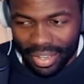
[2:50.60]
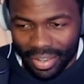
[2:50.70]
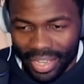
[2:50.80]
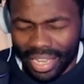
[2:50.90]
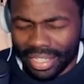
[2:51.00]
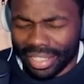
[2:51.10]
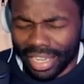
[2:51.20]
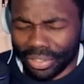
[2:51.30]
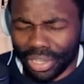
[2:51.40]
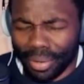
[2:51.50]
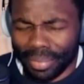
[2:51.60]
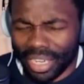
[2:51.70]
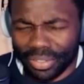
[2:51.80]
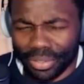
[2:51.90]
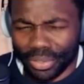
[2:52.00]
Oh yeah, it's like a term
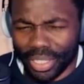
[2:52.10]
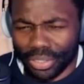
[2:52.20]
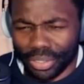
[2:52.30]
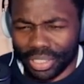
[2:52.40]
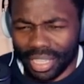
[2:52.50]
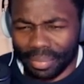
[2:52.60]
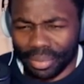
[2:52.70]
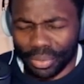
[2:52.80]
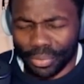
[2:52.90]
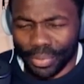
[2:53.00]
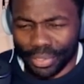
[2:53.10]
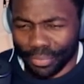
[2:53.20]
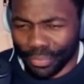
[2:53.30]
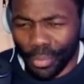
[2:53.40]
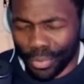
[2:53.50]
that I usually just keep to World
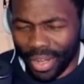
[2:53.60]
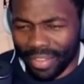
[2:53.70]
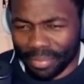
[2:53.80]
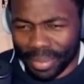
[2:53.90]
of Warcraft,